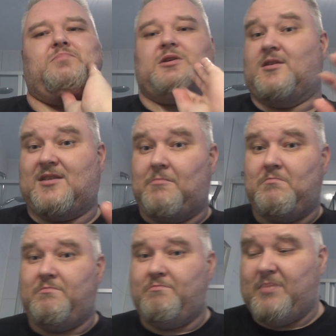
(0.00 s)
Because
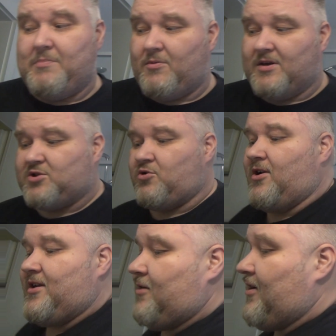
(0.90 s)
some people were
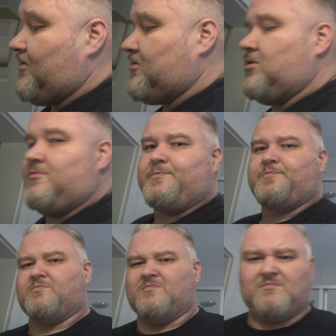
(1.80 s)
trolling around.
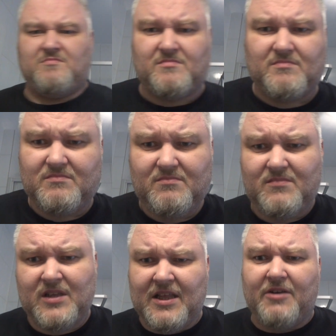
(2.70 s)

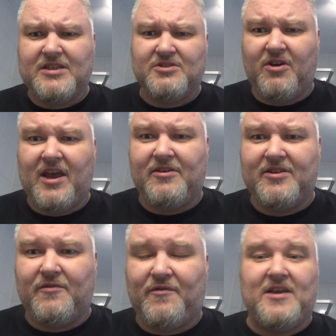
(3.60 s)
There is no hair in
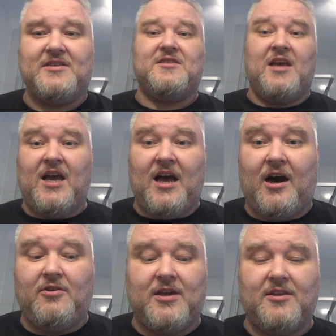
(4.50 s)
your face.
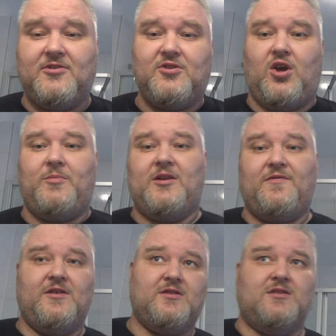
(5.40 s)
How can you determine if
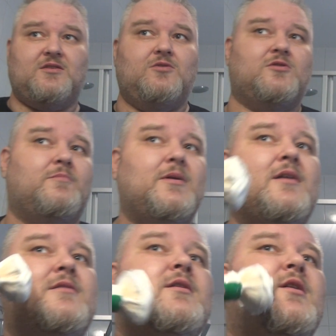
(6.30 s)
this is good or bad?